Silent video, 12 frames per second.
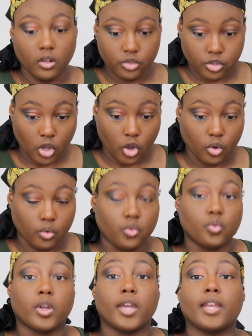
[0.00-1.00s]
So
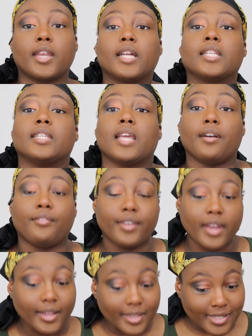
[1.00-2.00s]
you can
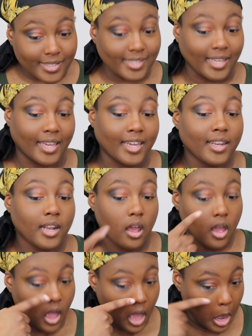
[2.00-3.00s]
definitely see it.
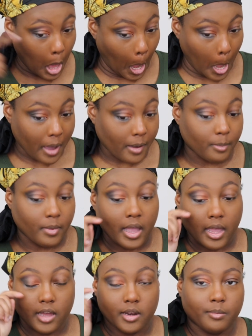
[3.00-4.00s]

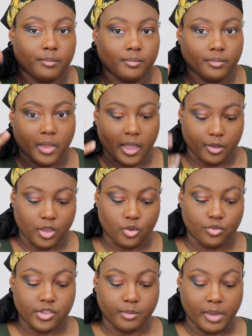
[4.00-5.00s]
I kind of like
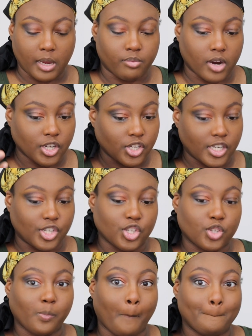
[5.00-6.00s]
used the big brush and it
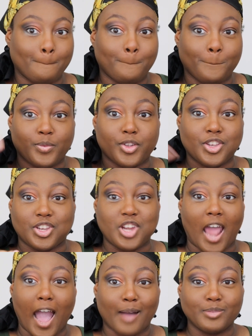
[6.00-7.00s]
just
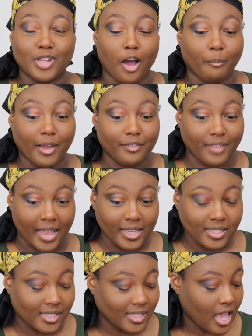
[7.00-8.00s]
dabbed on my
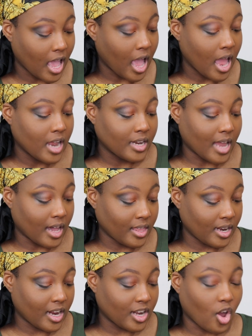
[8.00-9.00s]
face.
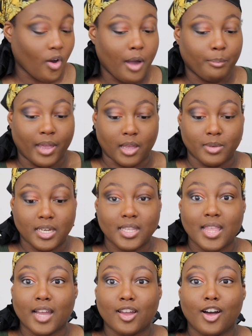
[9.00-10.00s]
Now that I know how
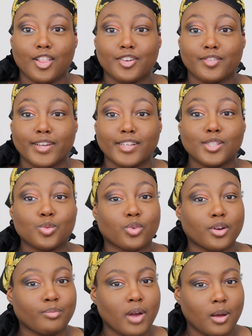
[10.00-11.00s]
pigmented that color is,
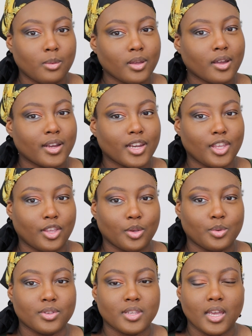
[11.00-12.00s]
we're probably going to
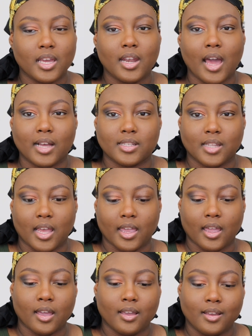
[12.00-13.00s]
use it as
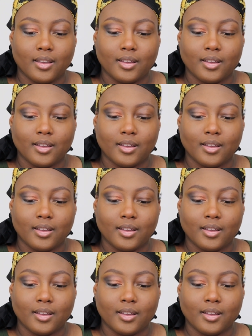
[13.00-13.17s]
like,